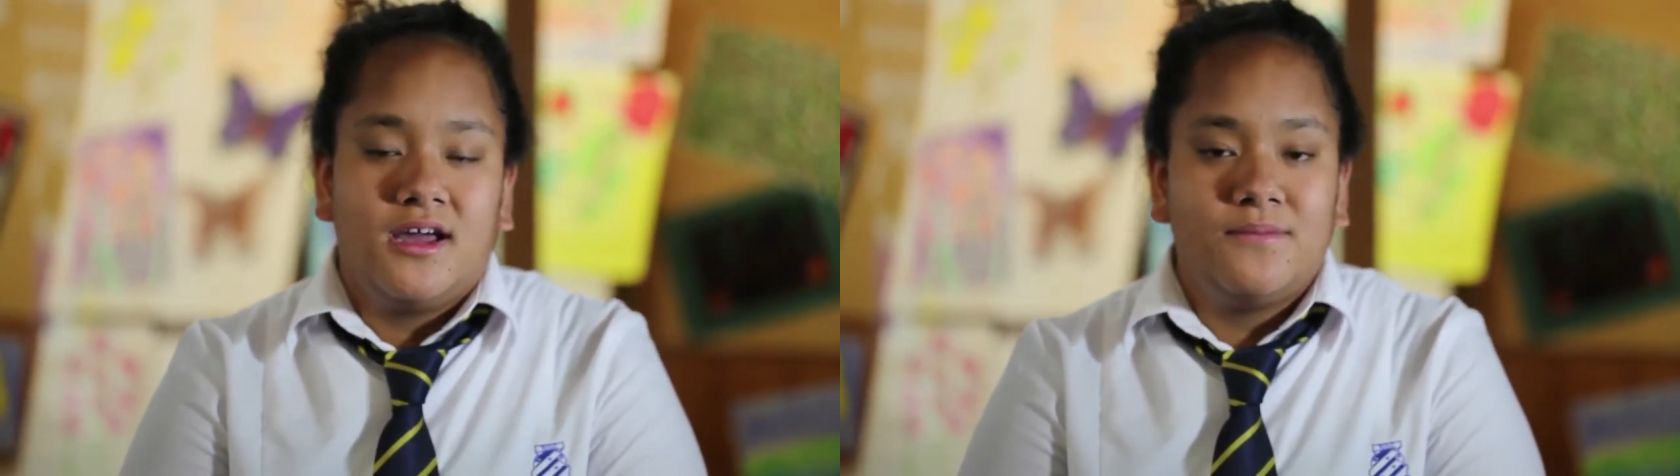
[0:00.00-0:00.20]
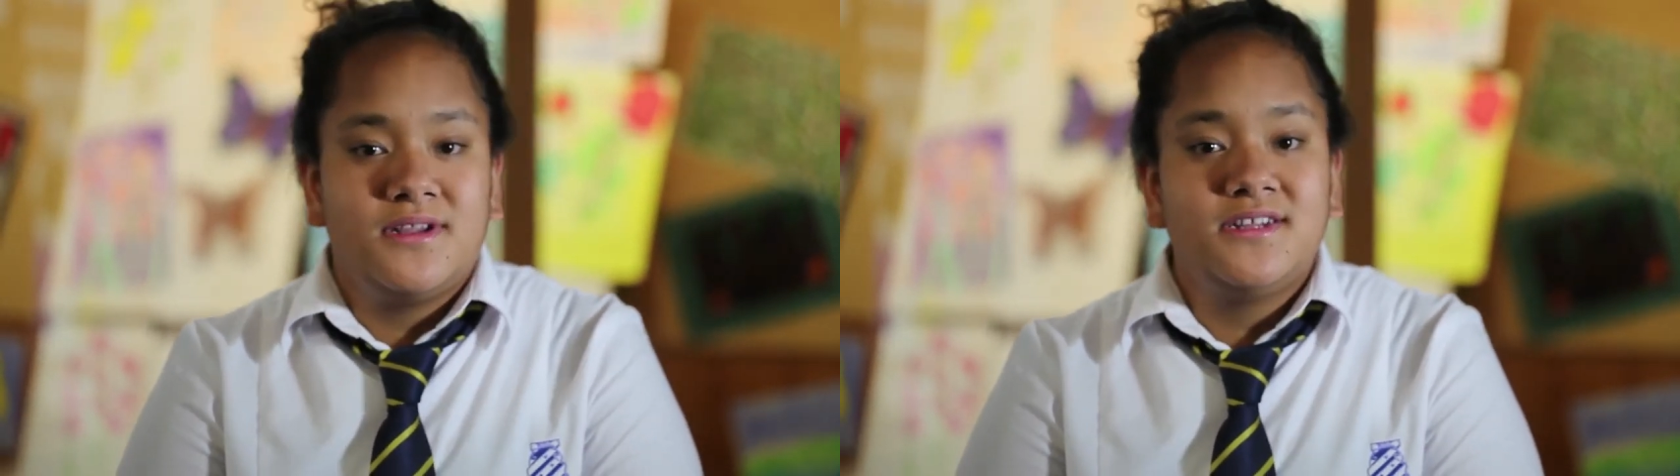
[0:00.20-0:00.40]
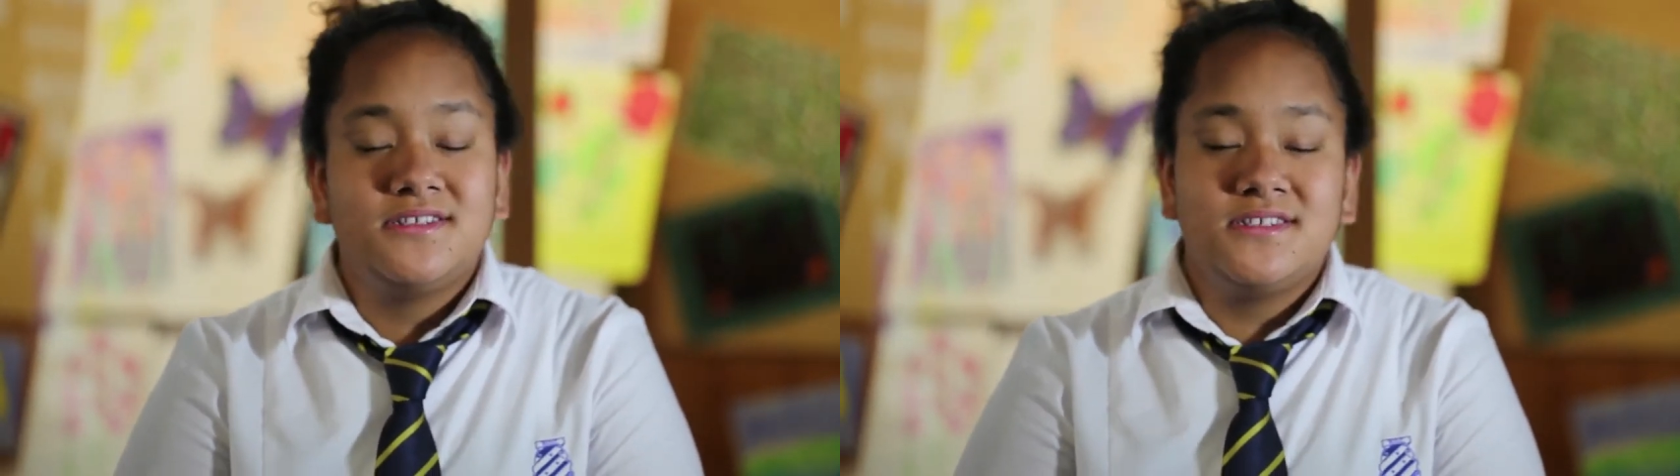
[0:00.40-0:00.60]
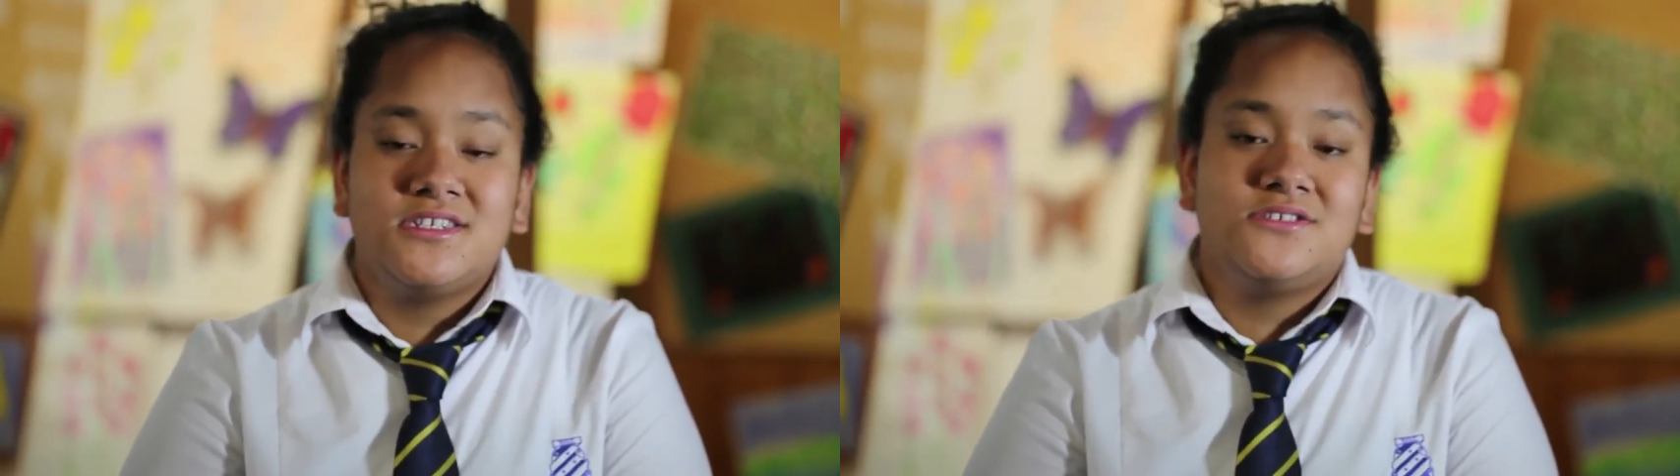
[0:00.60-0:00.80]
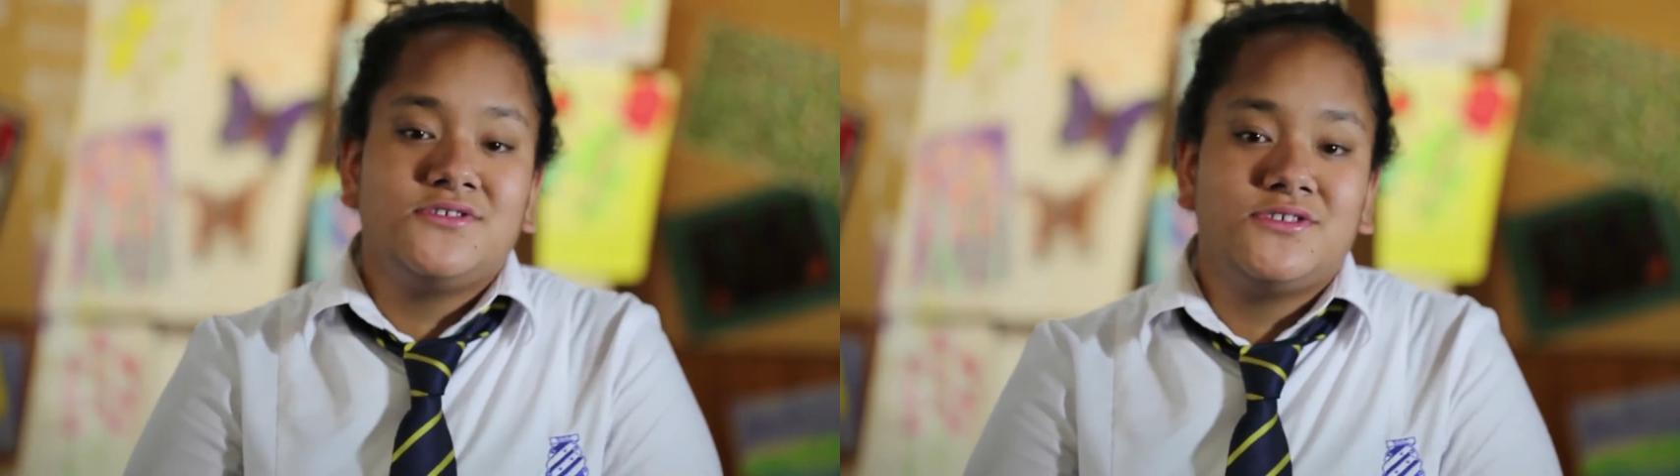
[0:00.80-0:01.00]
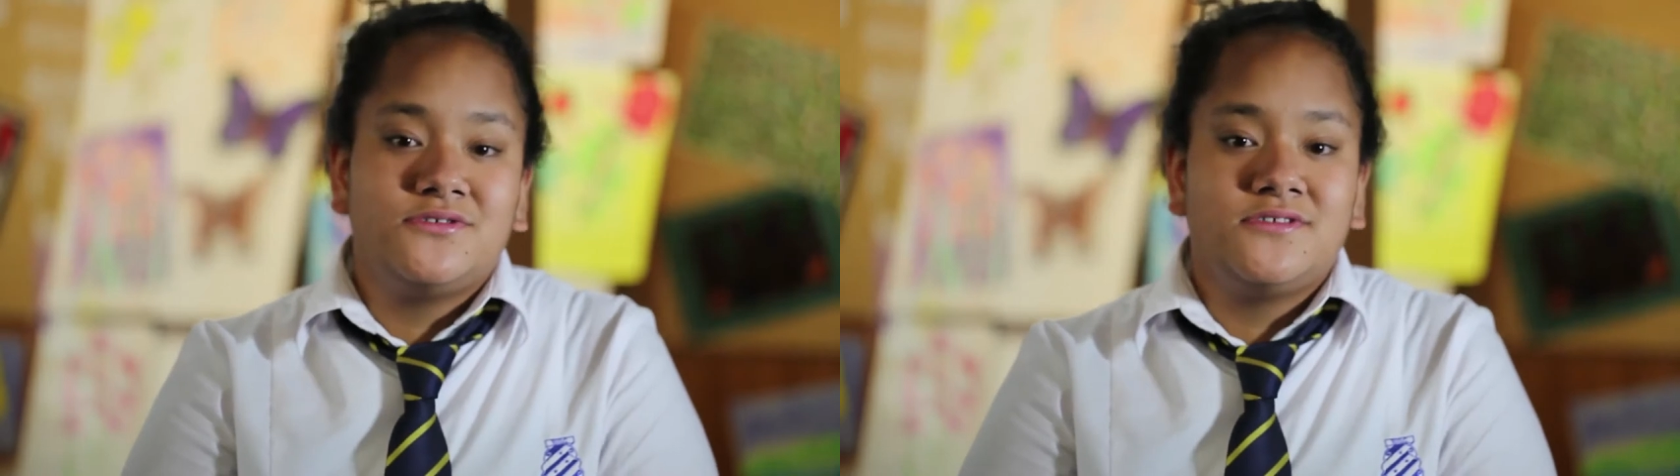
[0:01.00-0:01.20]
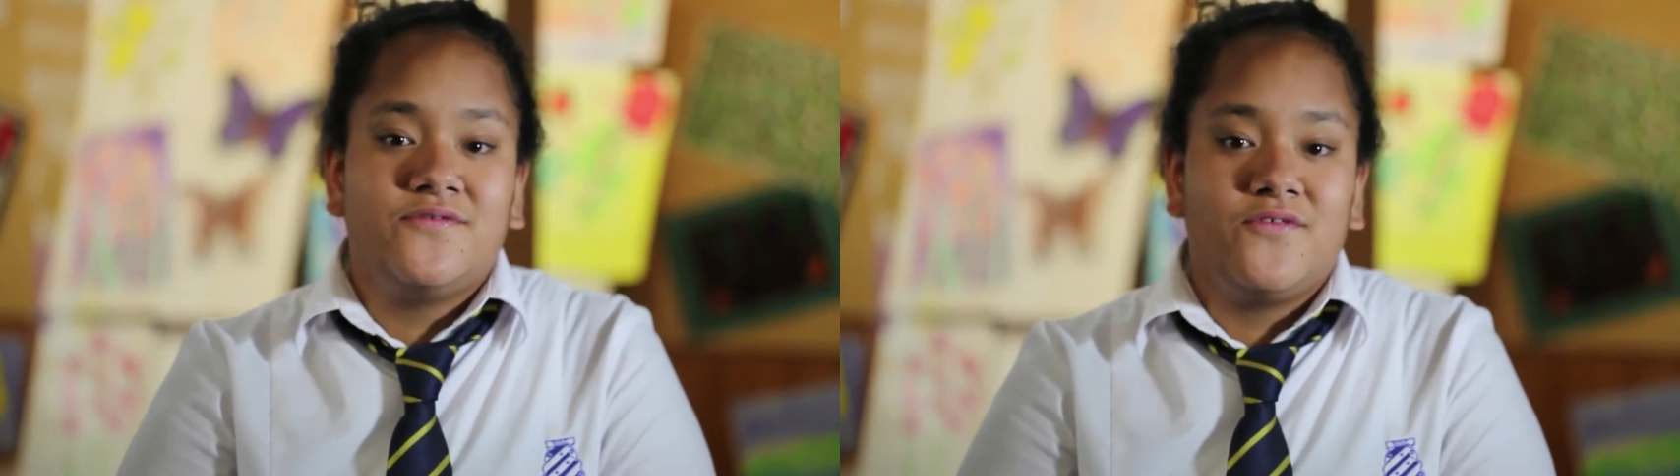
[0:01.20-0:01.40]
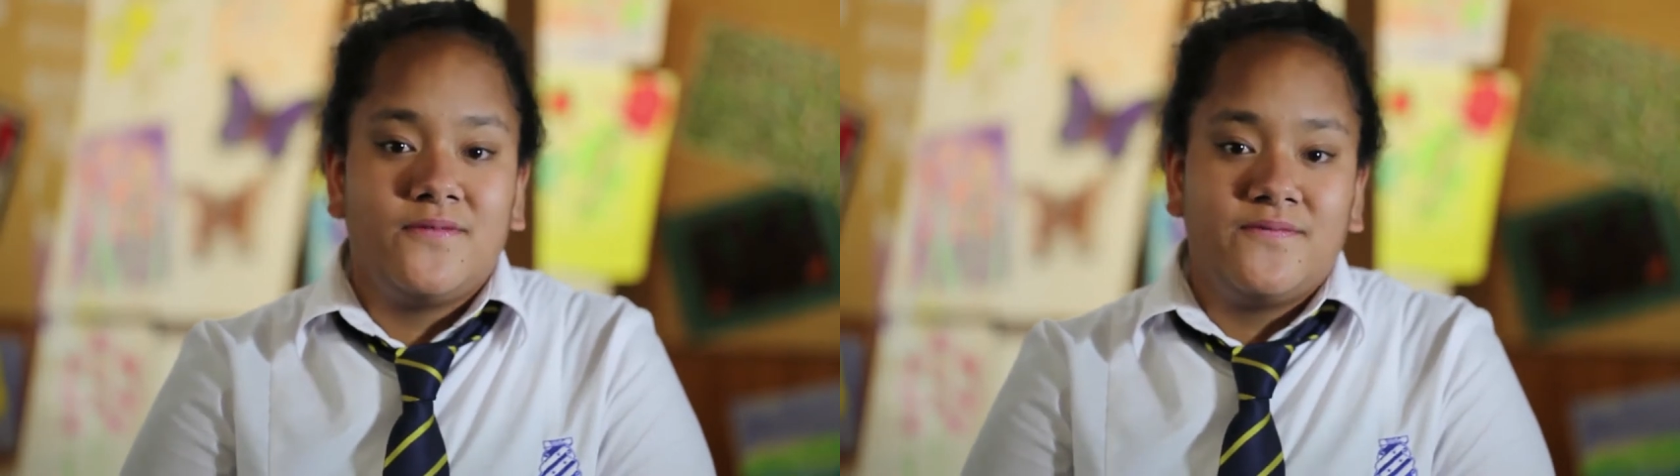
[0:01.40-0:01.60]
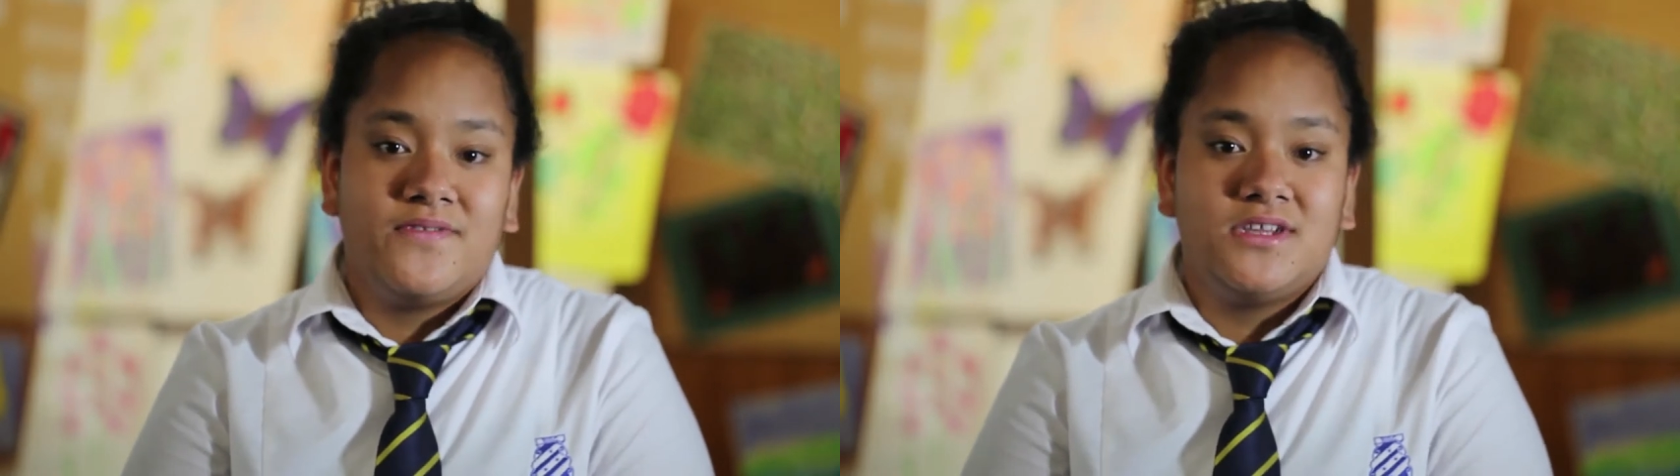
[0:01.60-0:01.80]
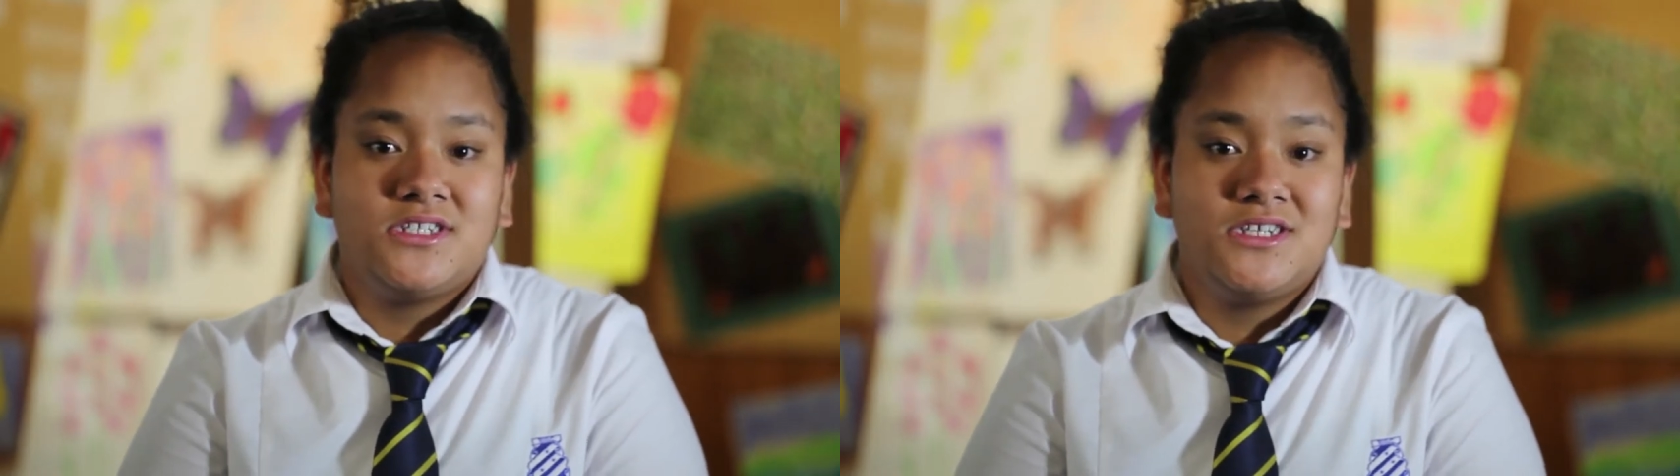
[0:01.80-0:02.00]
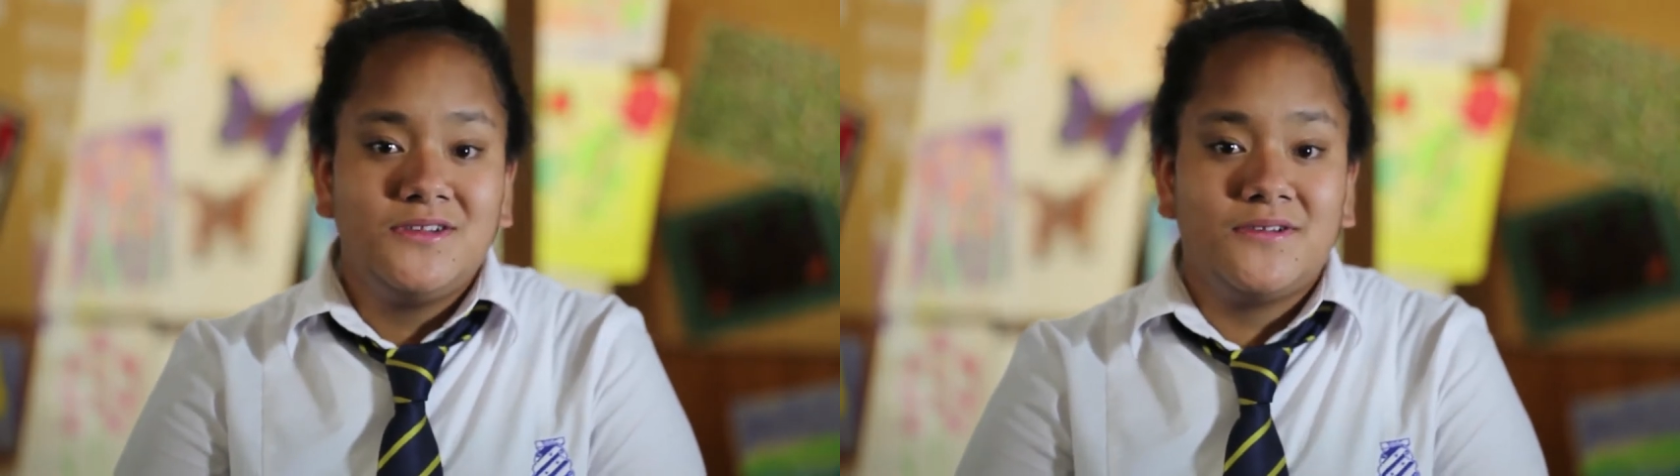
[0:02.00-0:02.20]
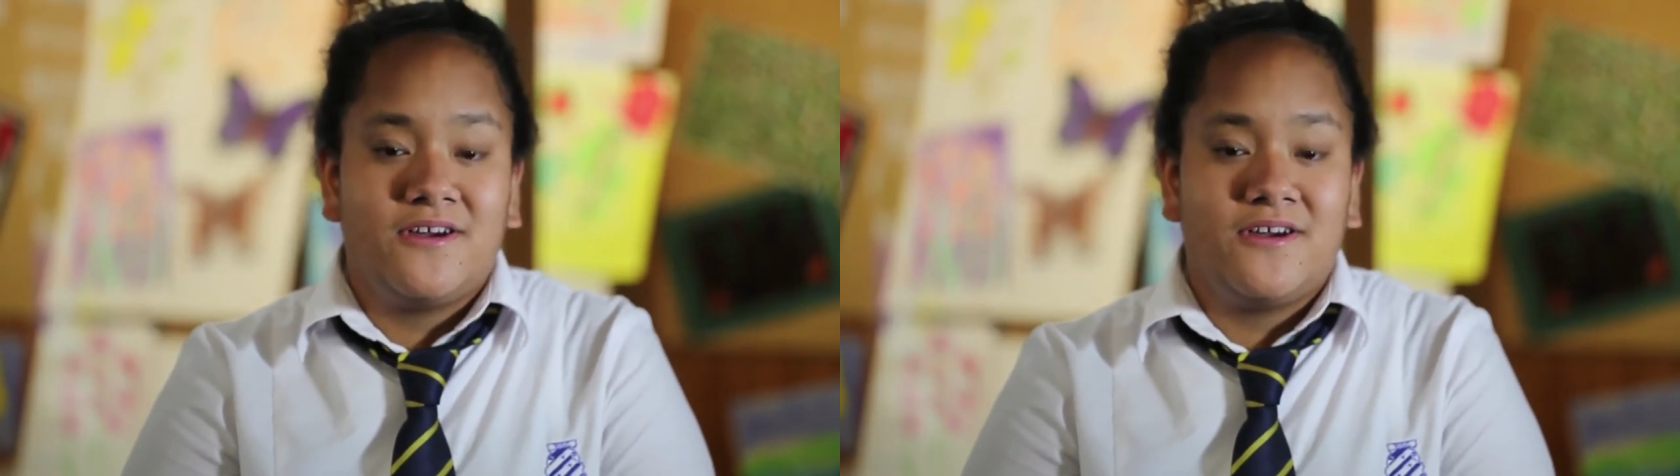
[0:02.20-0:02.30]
I'm an international student from Fiji.